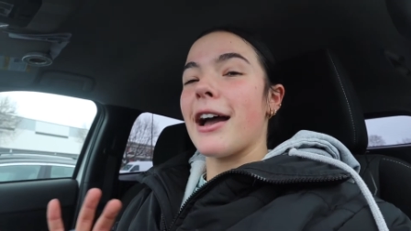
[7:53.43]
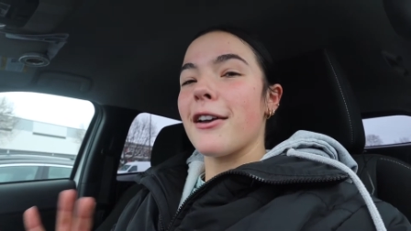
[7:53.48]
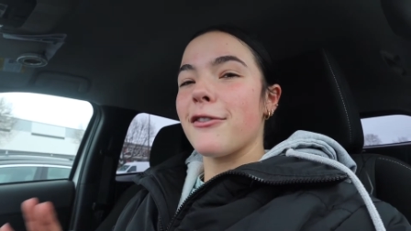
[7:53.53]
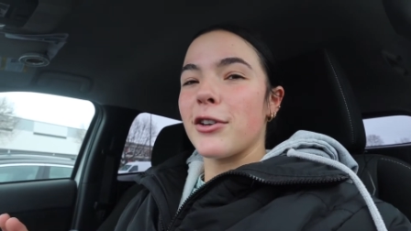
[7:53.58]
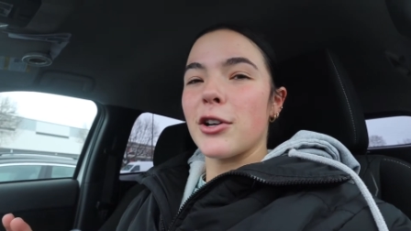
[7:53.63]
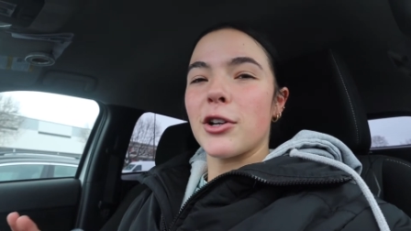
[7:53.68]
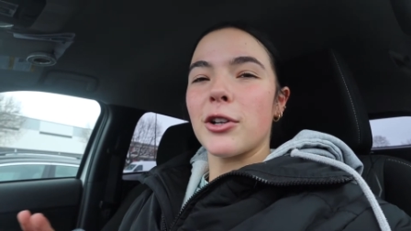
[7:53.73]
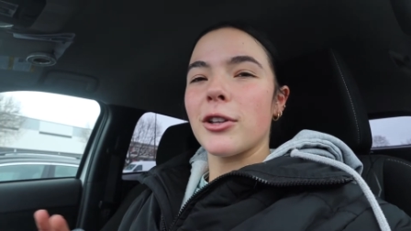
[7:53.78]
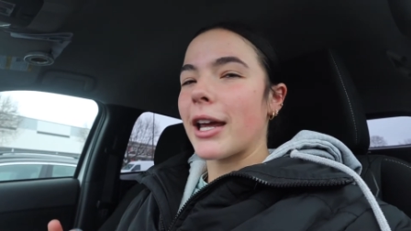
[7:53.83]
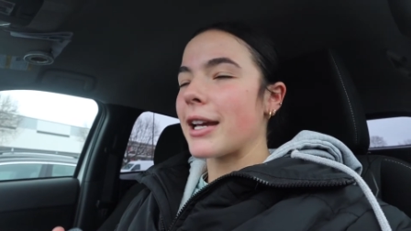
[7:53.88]
I
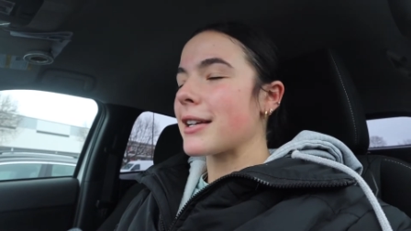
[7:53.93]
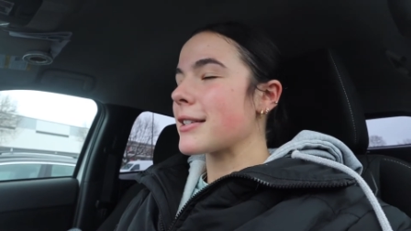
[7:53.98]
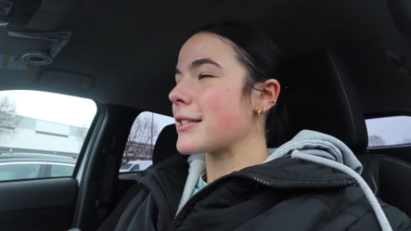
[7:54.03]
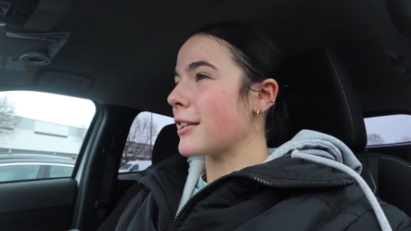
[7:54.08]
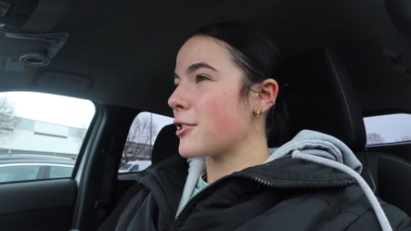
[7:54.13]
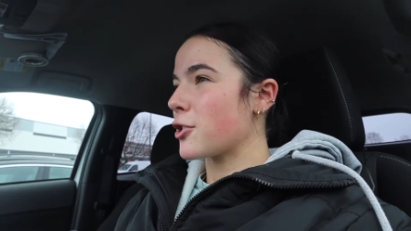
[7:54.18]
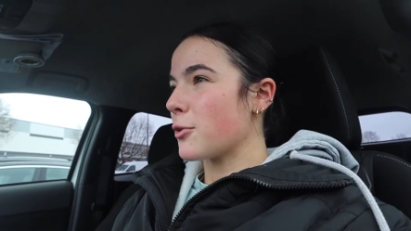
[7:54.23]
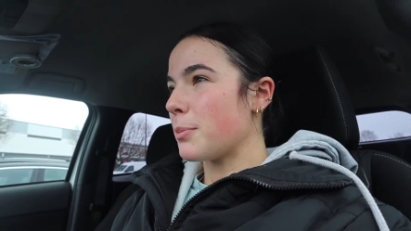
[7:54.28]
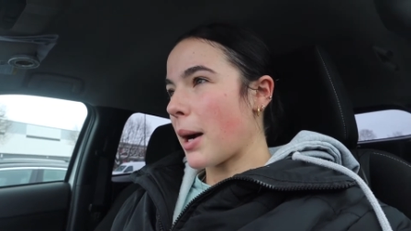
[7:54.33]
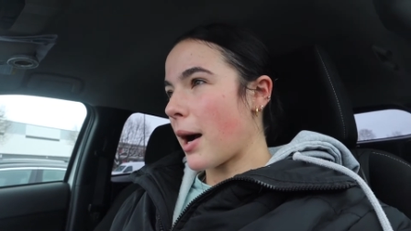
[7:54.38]
feel like
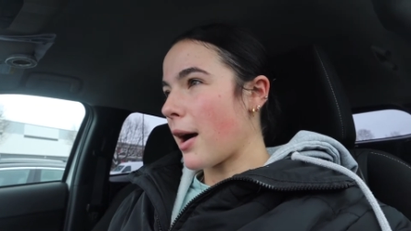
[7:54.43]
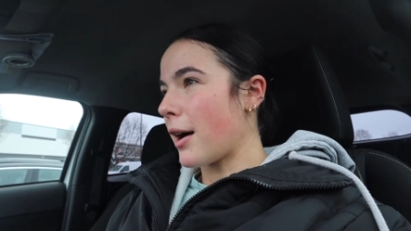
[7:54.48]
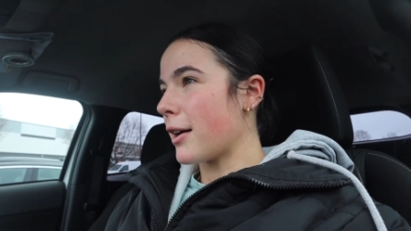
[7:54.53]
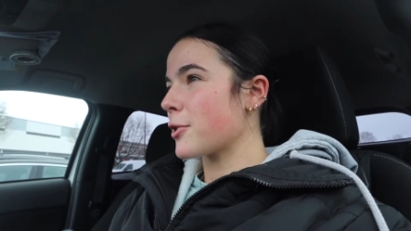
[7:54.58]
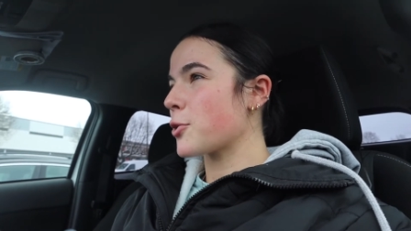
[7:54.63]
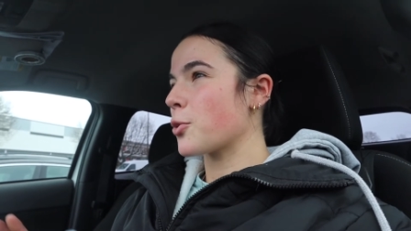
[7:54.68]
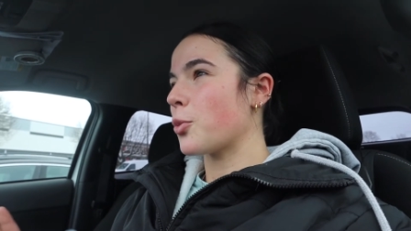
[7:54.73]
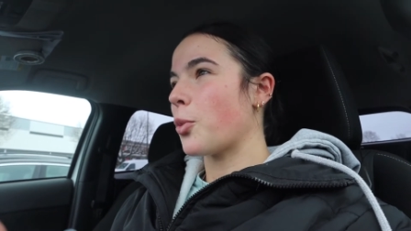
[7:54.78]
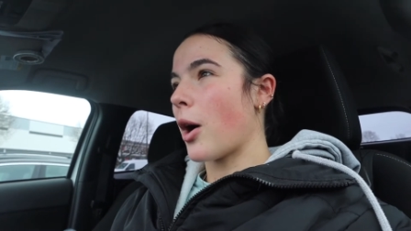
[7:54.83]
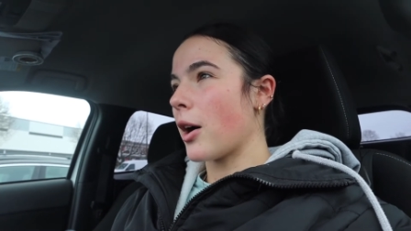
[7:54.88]
such a
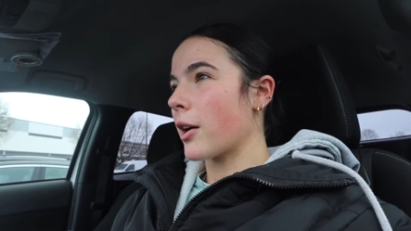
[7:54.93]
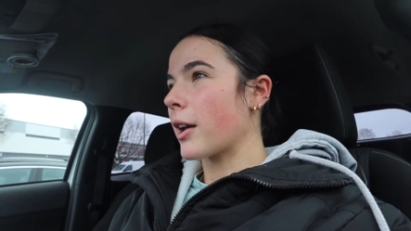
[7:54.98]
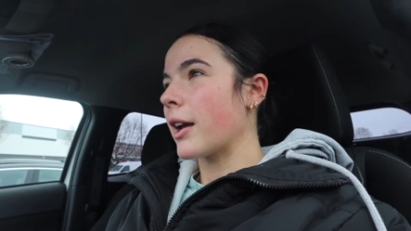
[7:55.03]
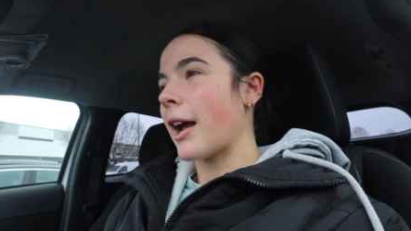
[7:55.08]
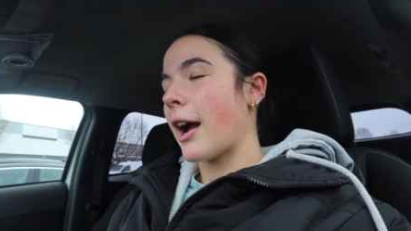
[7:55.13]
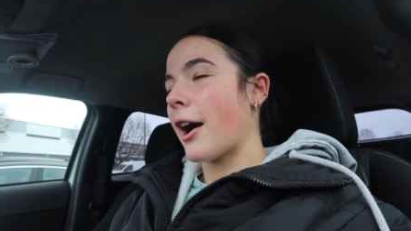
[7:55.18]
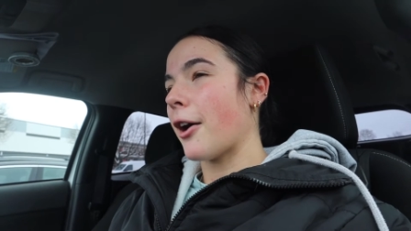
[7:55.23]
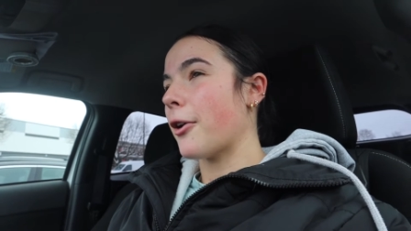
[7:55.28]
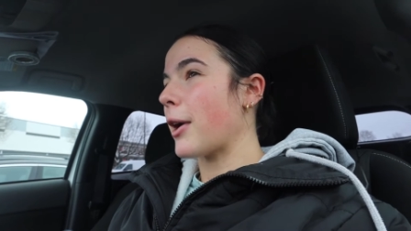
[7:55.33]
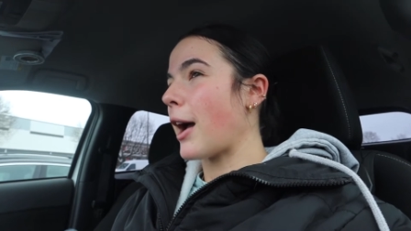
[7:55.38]
boss
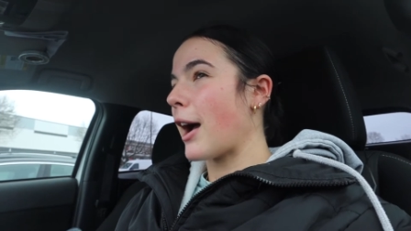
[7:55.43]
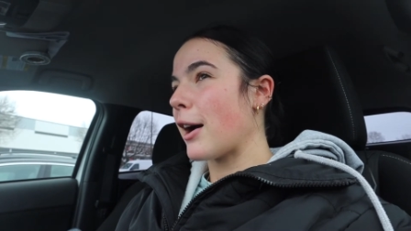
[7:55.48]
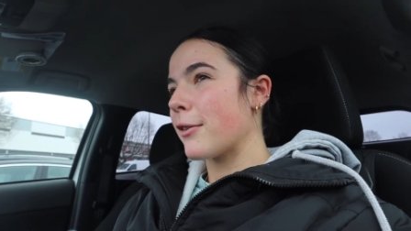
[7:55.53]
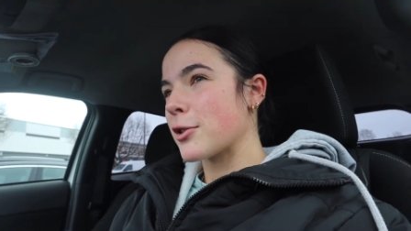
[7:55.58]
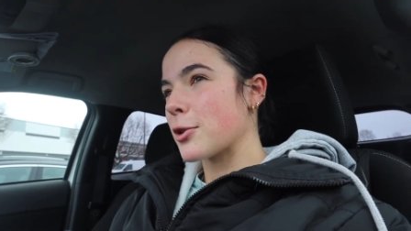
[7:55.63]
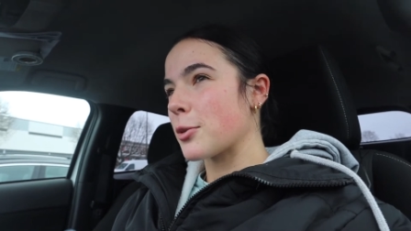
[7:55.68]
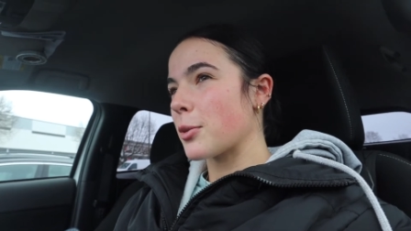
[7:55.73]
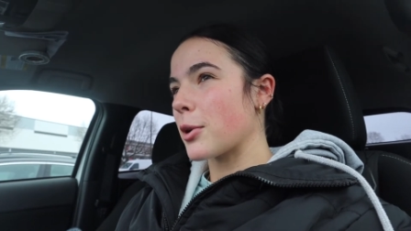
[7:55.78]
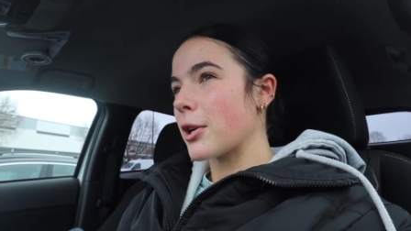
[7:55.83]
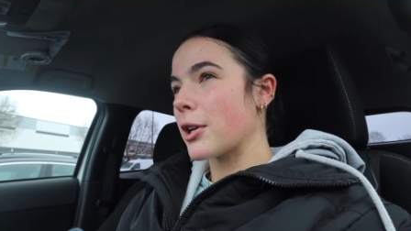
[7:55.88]
walking out
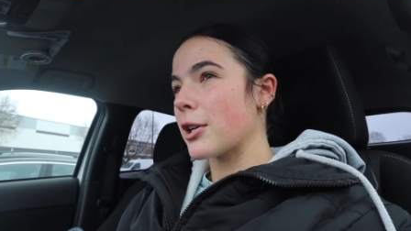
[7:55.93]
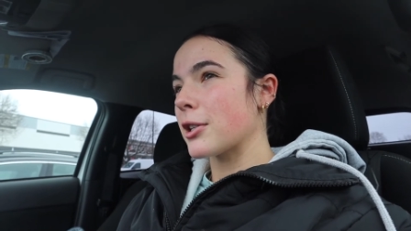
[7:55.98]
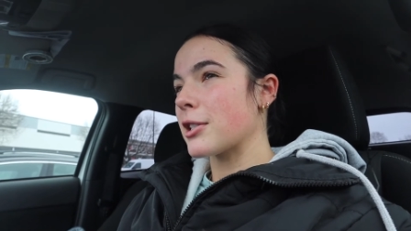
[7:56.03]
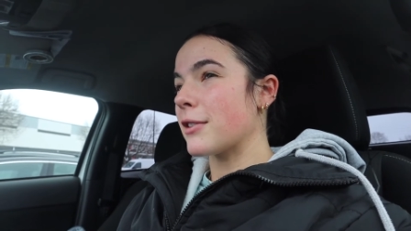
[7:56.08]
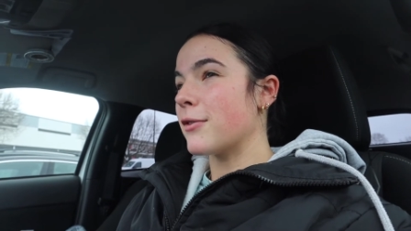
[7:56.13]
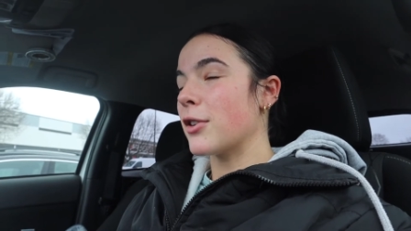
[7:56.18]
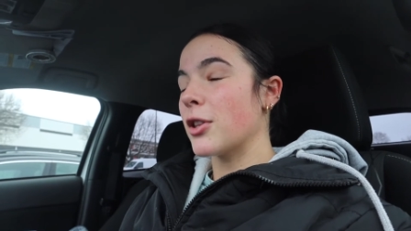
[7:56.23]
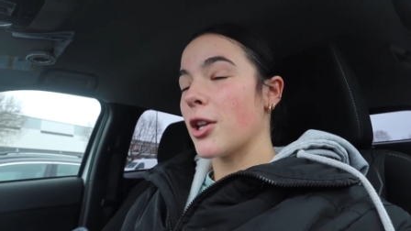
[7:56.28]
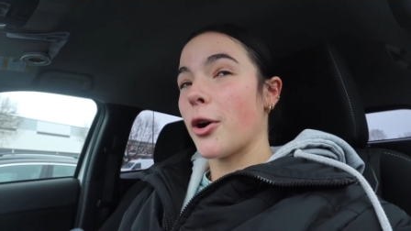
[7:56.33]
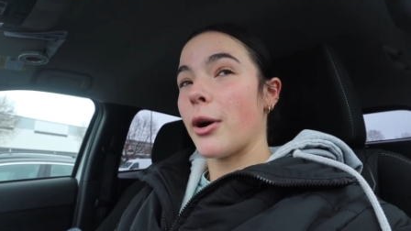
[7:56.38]
afterwards,
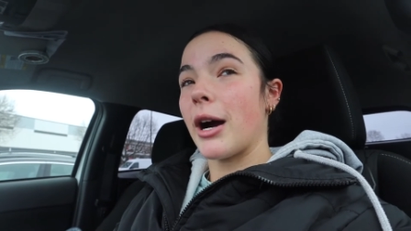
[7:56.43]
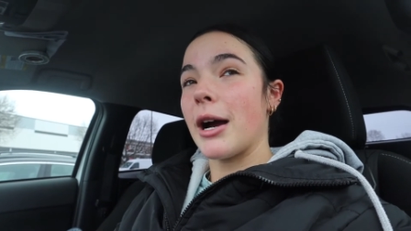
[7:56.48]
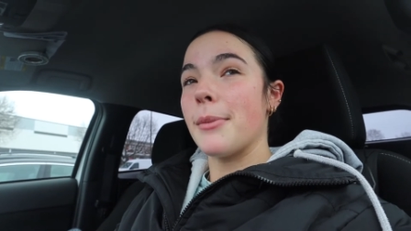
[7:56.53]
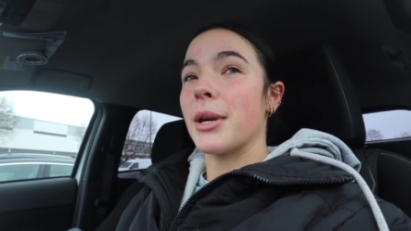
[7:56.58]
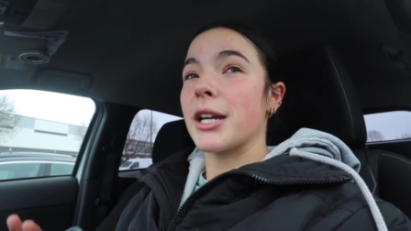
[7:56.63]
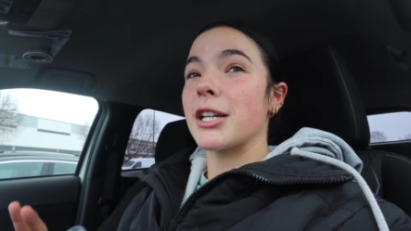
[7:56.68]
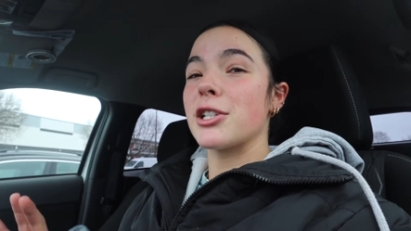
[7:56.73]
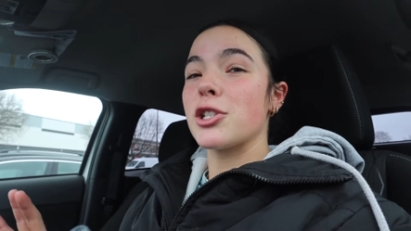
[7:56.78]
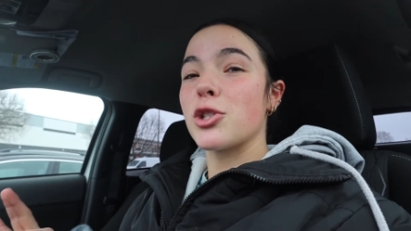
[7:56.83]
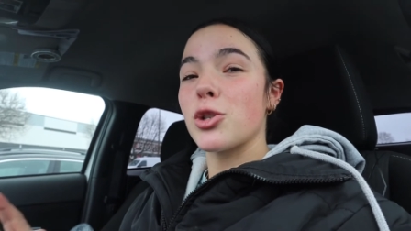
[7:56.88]
even though
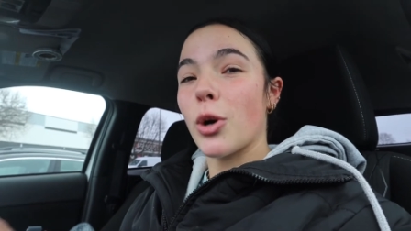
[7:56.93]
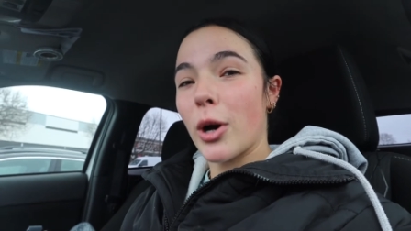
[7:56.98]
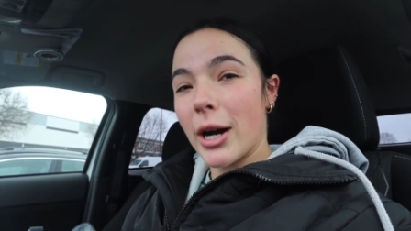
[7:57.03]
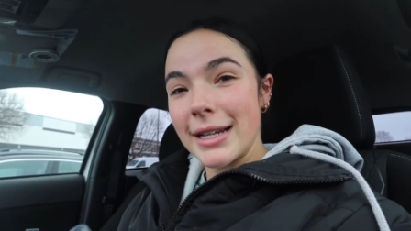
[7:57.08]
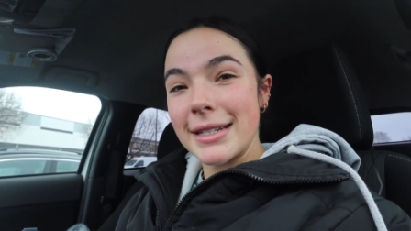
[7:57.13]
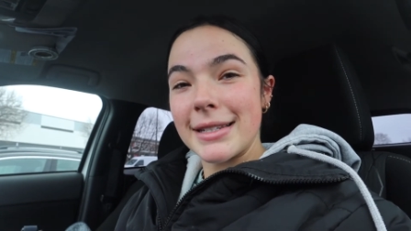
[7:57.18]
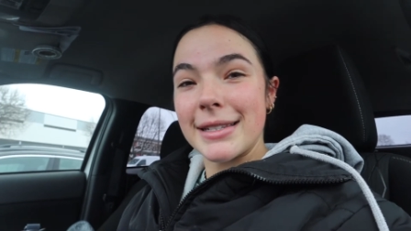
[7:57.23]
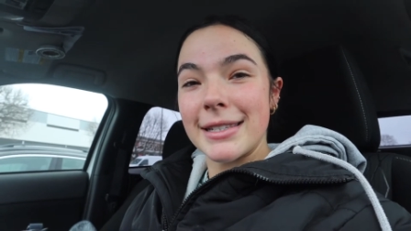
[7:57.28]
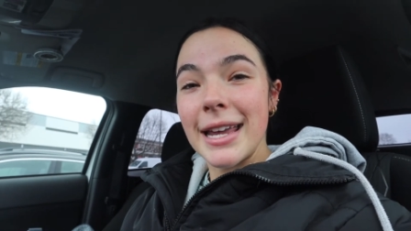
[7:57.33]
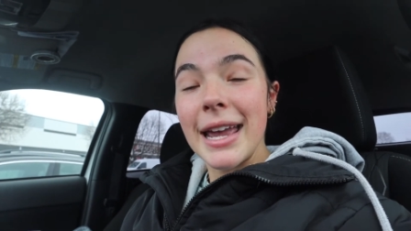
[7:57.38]
I'm
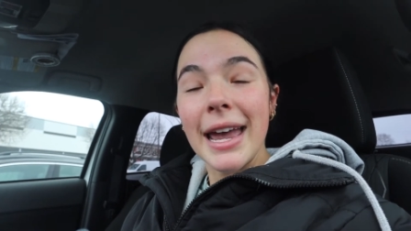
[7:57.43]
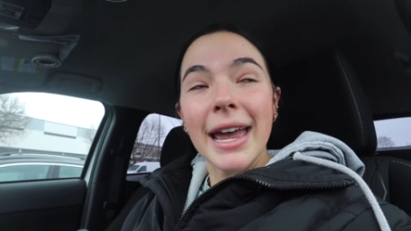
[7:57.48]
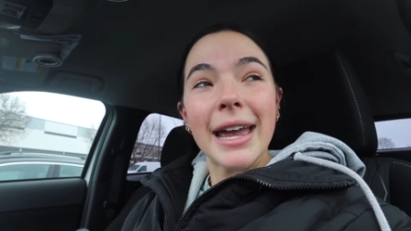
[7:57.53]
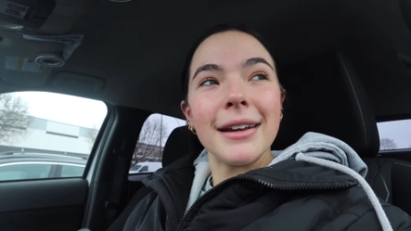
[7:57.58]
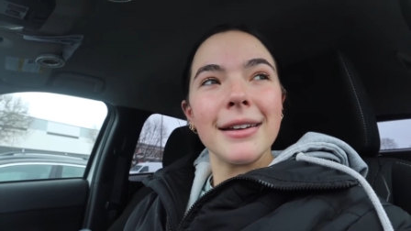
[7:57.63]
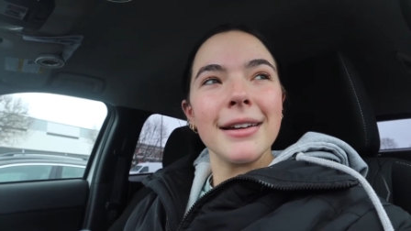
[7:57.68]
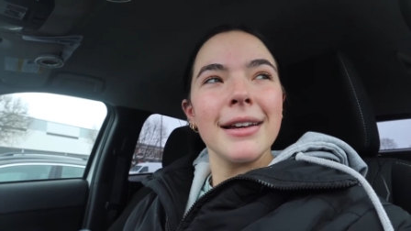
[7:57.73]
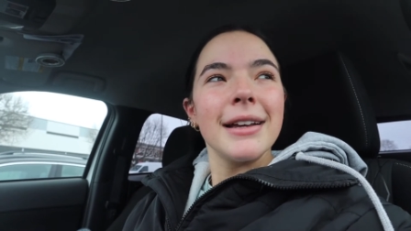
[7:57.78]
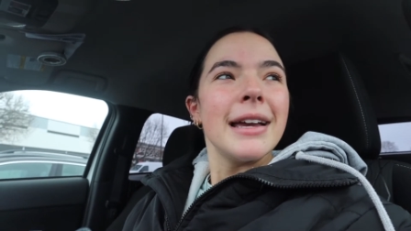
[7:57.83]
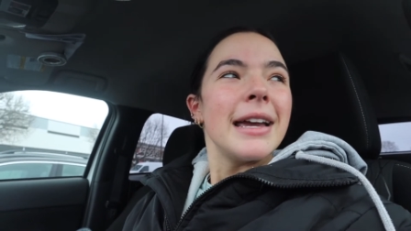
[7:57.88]

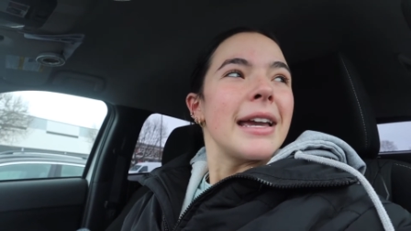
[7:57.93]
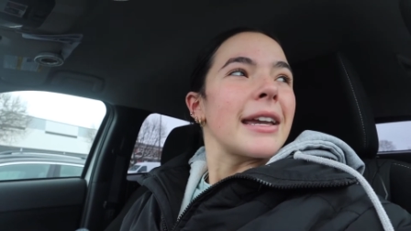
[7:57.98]
exhausted.